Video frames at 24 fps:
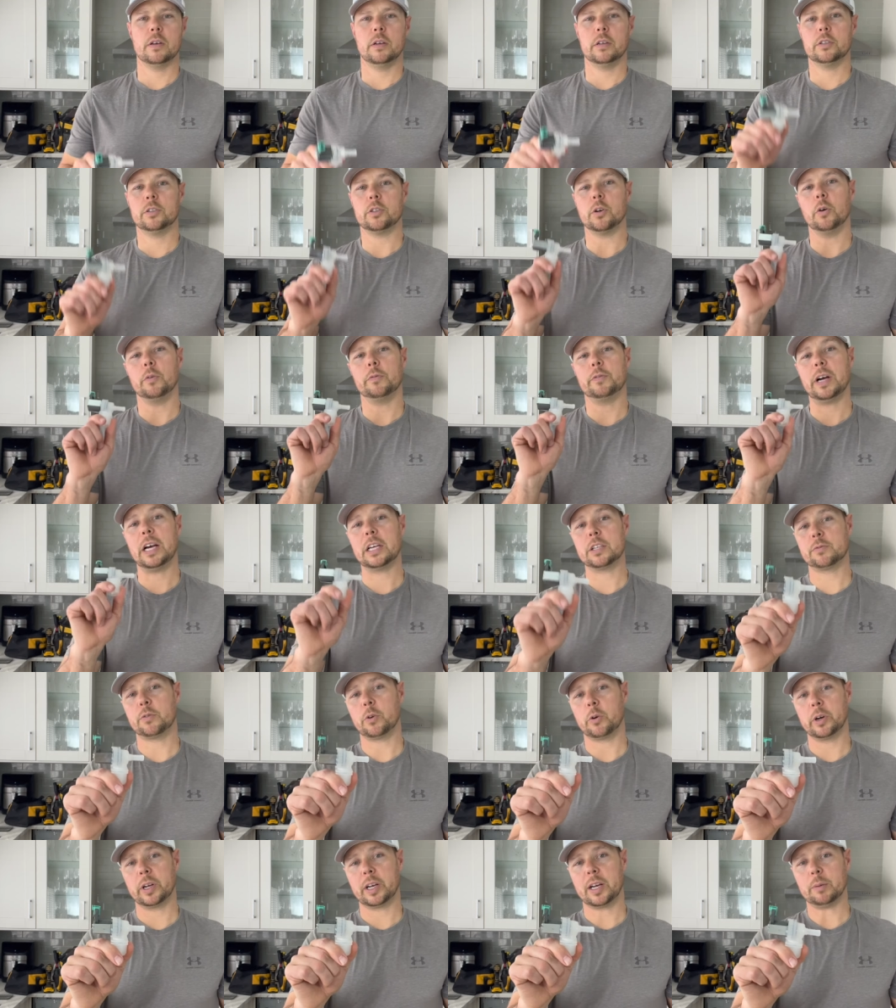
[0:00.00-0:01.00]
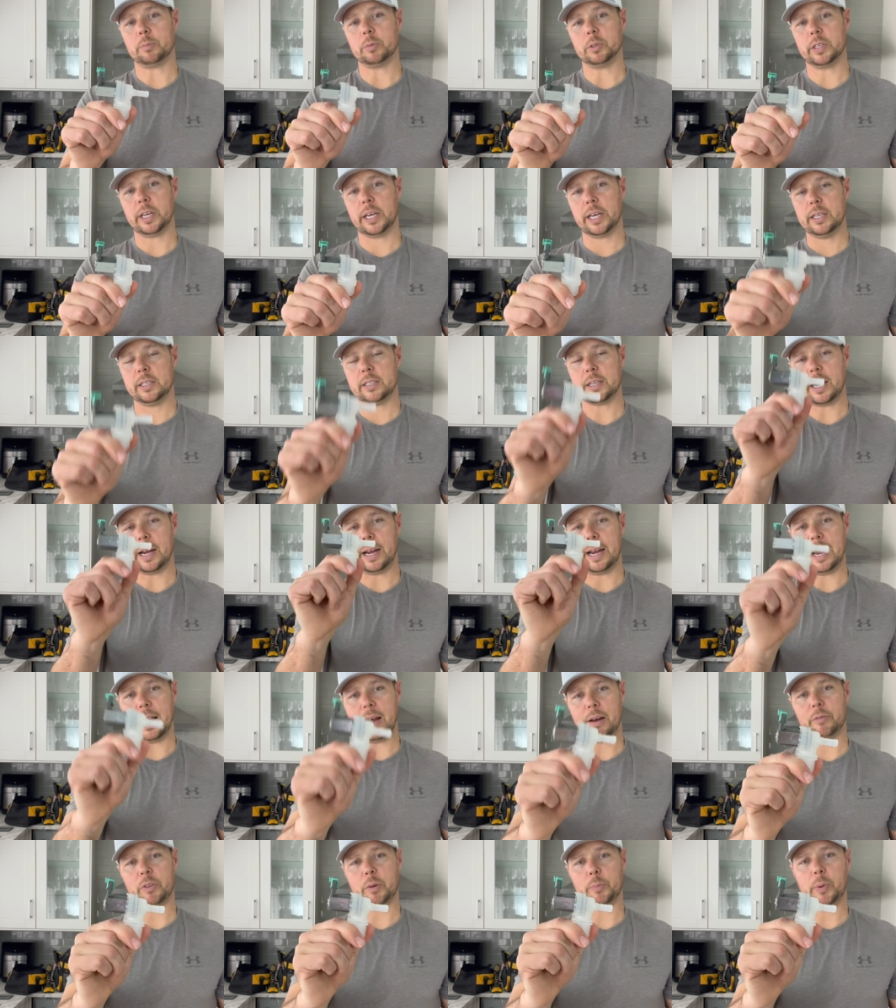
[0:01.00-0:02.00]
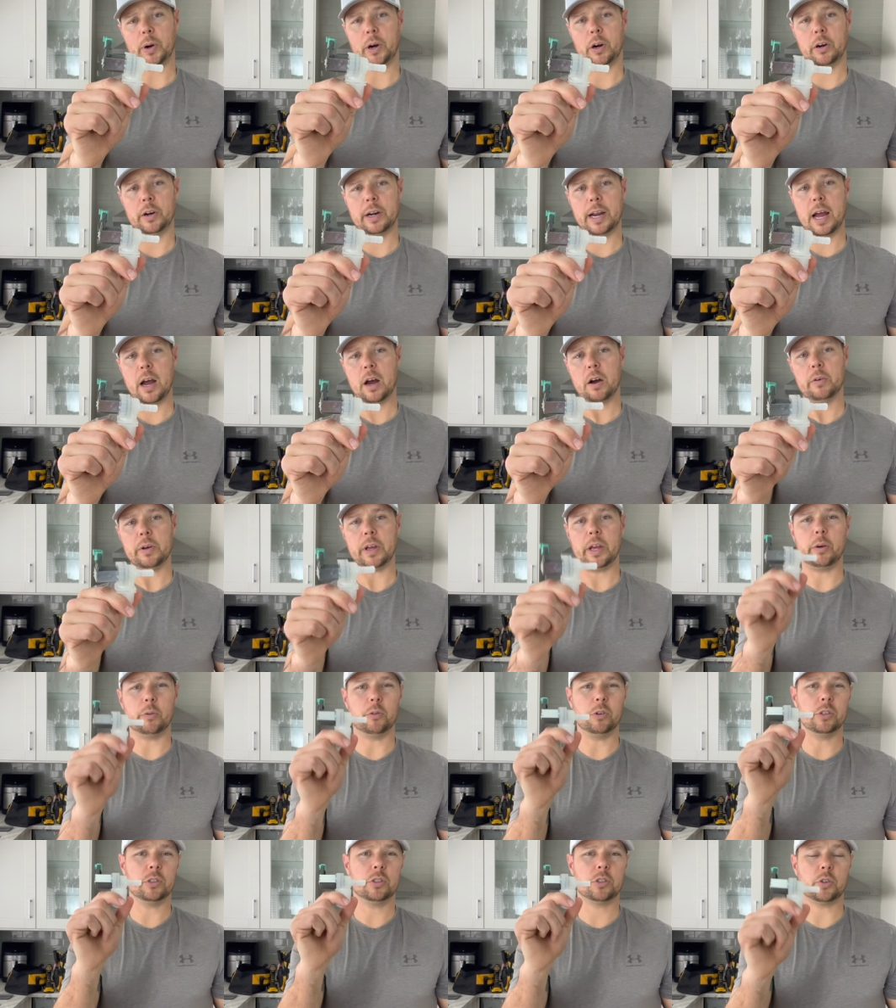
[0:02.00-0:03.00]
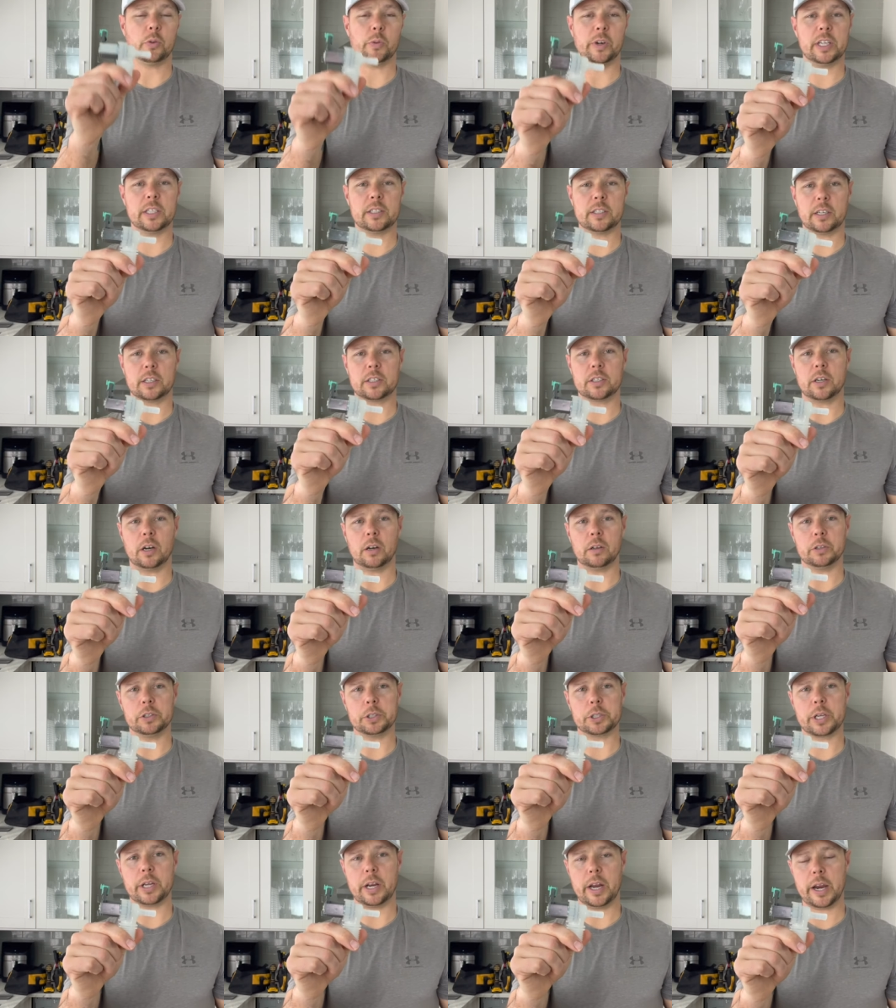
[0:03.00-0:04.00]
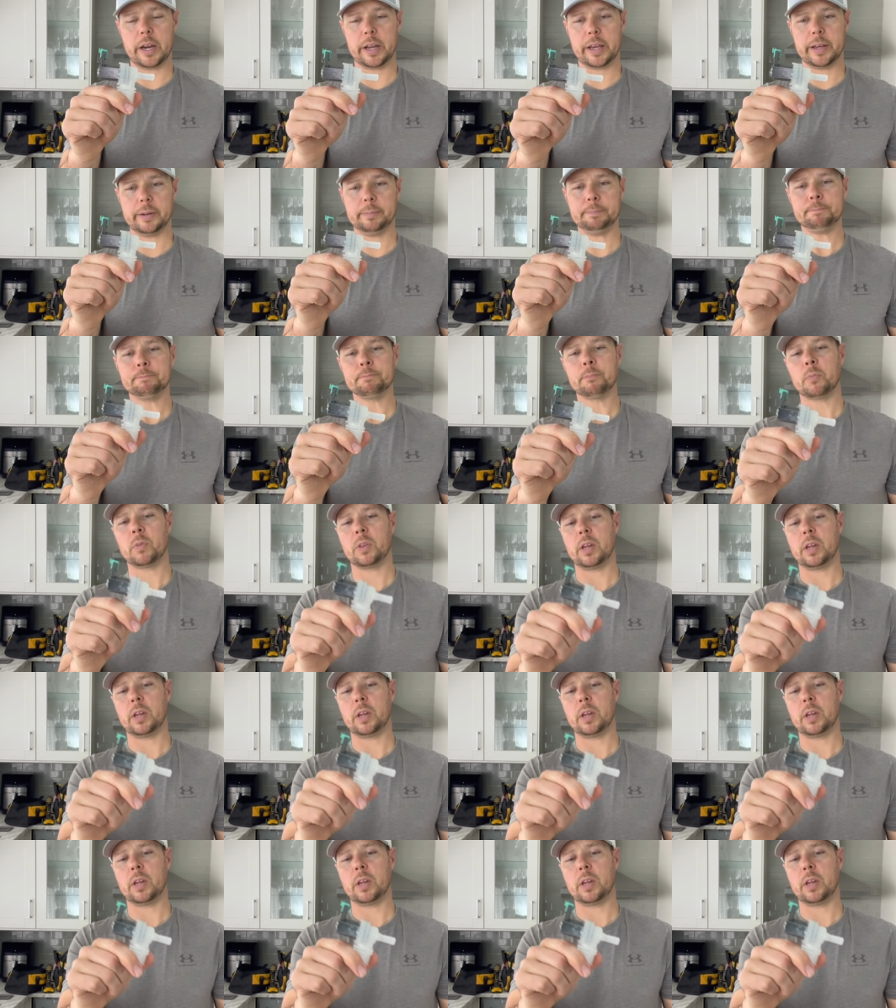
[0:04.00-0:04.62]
So fast forward a couple days, I have the part now. It was $26 Canadian.